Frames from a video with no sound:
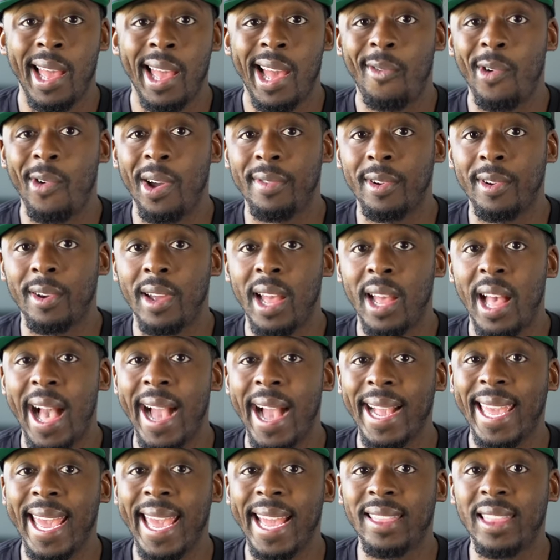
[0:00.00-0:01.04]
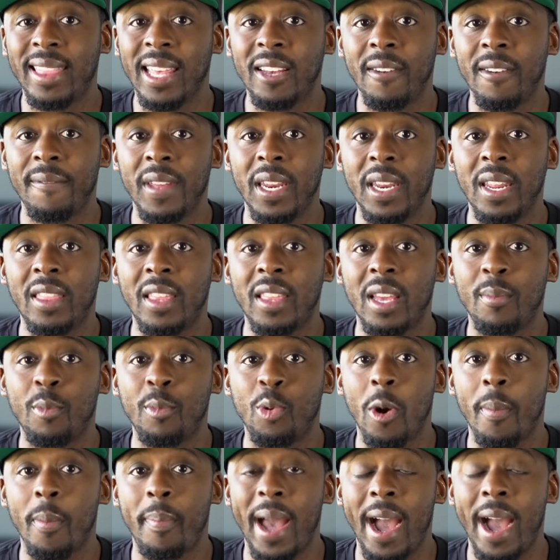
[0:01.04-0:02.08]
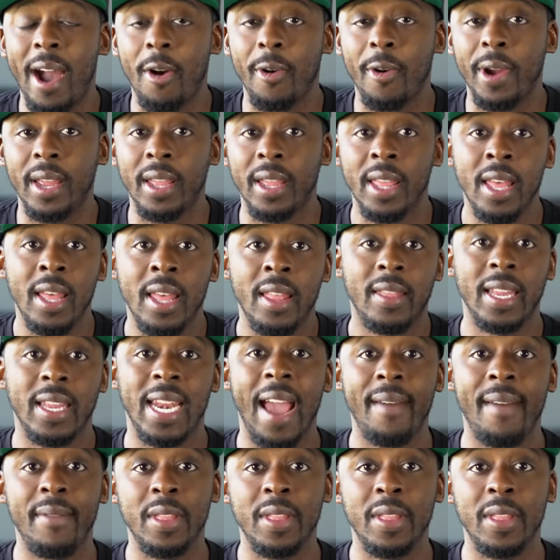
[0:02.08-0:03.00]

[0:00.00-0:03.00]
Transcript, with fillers: However, I can't think of anything more empowering than